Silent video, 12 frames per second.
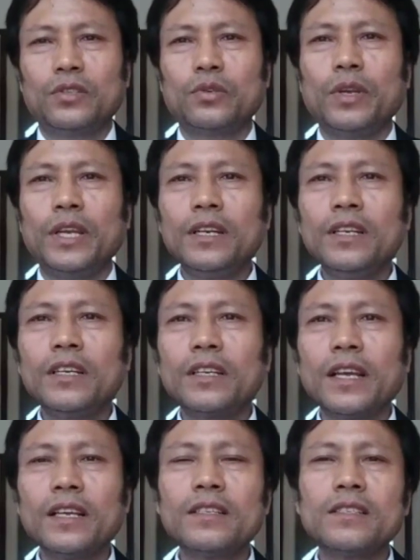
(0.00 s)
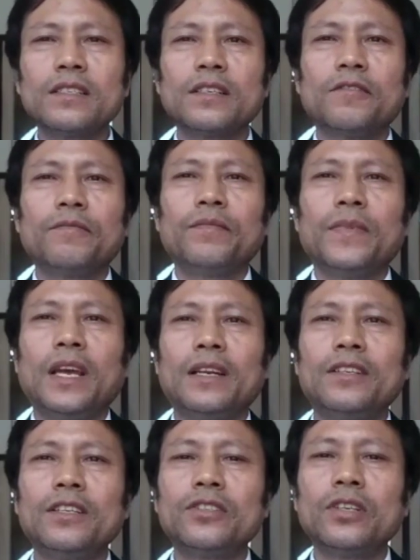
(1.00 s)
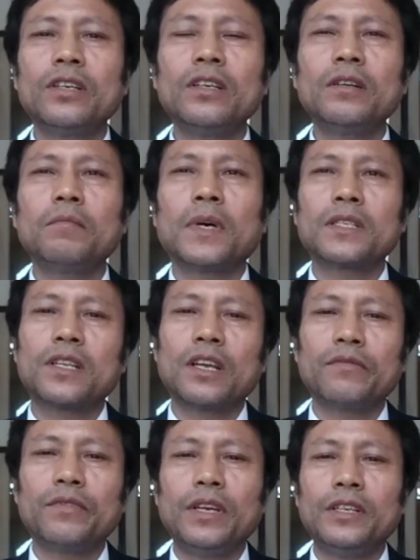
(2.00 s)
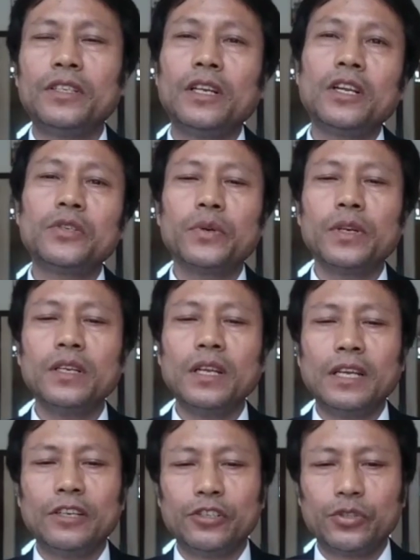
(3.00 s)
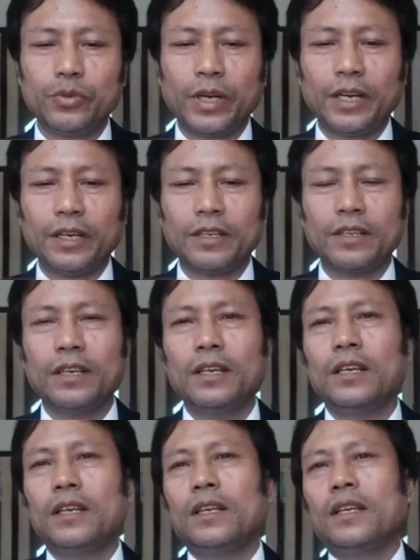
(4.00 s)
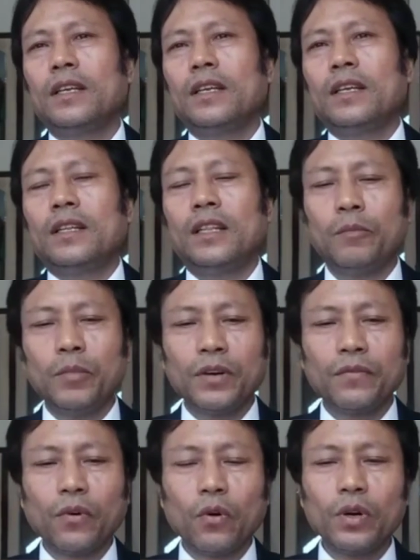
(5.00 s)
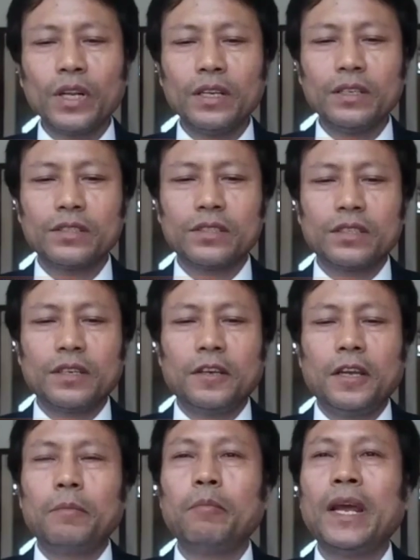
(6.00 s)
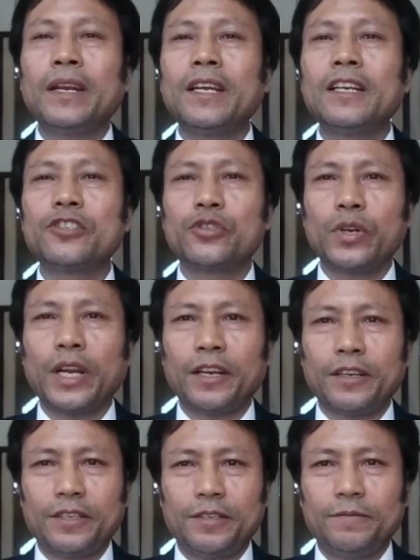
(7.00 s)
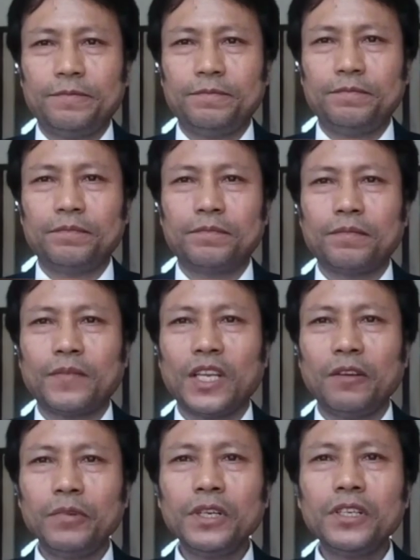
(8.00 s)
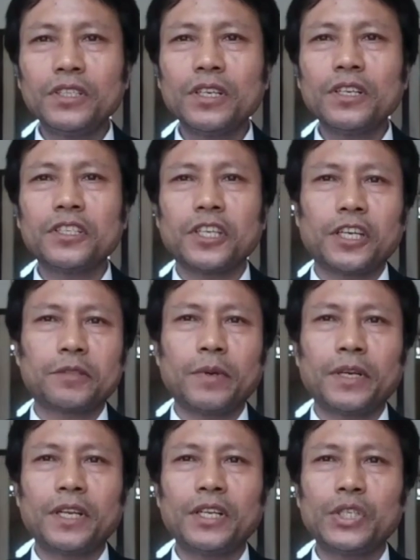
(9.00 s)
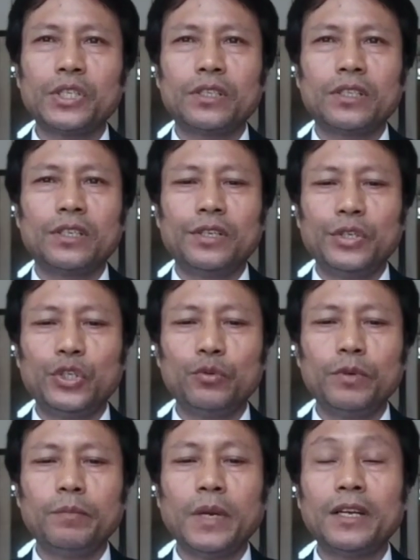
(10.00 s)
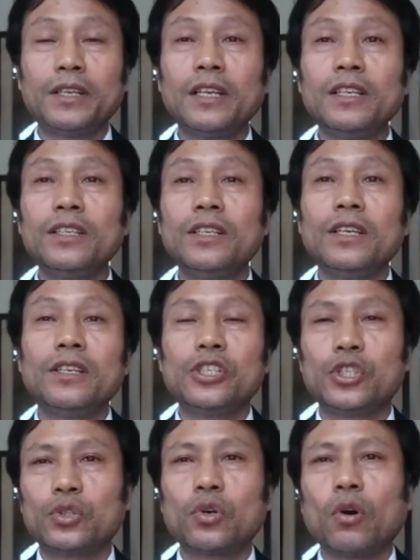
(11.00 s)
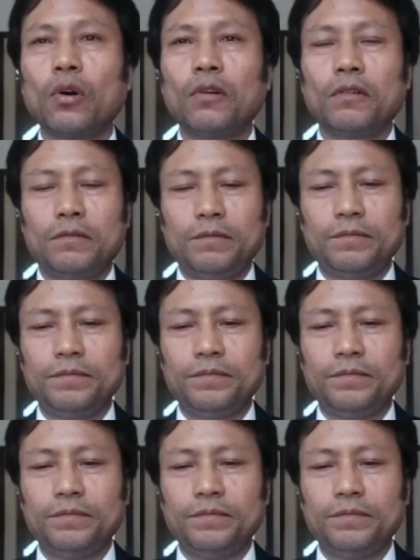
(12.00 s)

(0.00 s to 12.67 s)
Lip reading: So in that case, a teacher must have intellectual strength. Number 4 is mental strength. Every teacher is expected to be mentally strong.